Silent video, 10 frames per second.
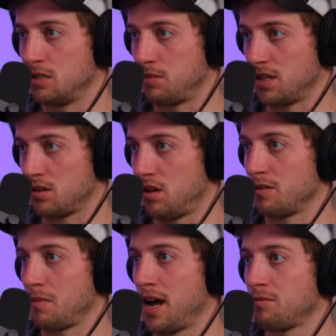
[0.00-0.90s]
is by
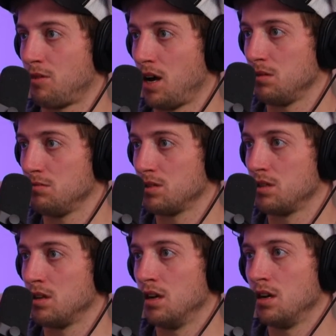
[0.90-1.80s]
solving math
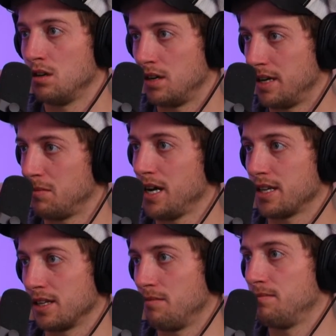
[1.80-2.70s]
problems and
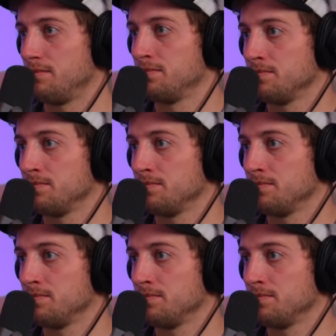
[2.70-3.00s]
mining them.